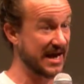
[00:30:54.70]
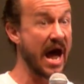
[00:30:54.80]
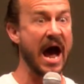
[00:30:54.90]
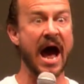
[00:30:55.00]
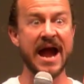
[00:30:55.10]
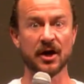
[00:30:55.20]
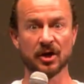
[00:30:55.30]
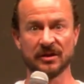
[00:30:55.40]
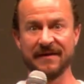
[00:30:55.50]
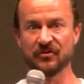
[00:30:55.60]
higher
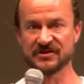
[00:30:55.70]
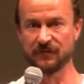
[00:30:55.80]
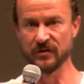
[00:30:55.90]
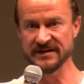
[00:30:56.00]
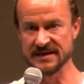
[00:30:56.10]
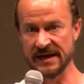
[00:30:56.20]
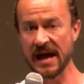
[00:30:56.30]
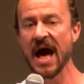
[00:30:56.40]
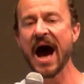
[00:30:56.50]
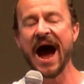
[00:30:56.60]
levels of reasoning,
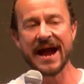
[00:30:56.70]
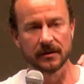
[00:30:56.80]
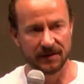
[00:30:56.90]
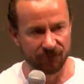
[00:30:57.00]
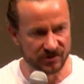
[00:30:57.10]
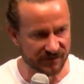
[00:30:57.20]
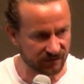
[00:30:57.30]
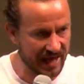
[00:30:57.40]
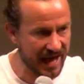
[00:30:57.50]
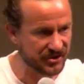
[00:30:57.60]
higher levels of
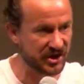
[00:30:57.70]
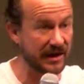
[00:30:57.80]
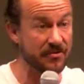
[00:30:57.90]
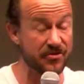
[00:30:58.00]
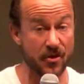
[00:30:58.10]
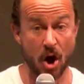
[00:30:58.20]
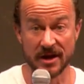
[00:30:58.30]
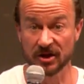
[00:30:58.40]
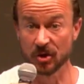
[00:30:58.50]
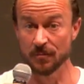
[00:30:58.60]
logic and thought,
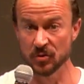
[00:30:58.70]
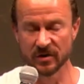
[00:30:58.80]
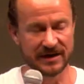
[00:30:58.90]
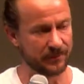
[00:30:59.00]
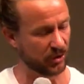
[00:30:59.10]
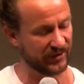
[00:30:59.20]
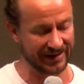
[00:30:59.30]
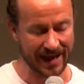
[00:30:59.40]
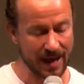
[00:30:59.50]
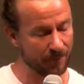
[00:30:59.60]
community building.
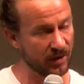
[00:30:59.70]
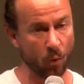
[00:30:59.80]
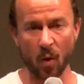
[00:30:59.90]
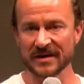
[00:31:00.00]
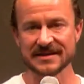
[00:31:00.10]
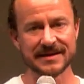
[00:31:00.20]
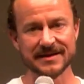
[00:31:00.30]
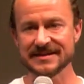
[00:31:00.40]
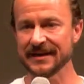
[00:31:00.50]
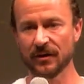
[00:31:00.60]
But it wasn't
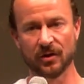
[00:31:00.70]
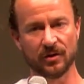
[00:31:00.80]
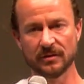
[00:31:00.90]
until